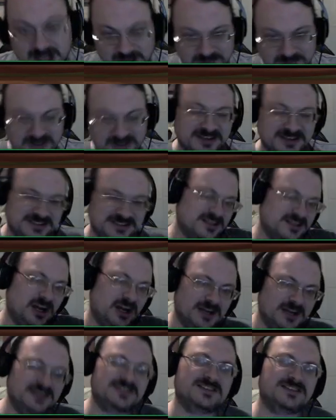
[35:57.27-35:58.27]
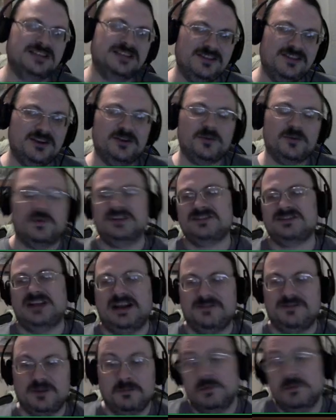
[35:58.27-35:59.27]
because, honestly, they're the ones that
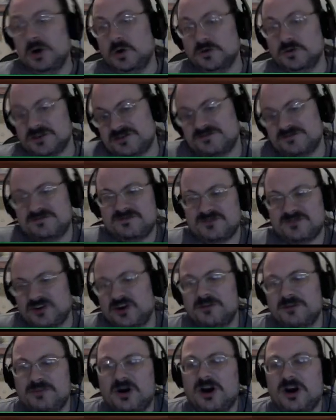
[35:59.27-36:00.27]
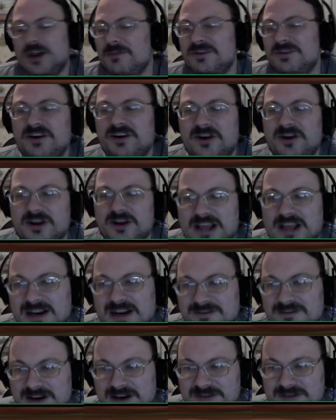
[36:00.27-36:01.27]
have the most third-party material out
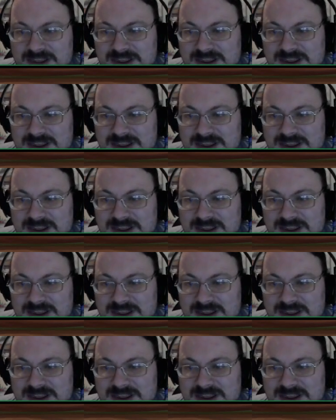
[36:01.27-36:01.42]
of everything.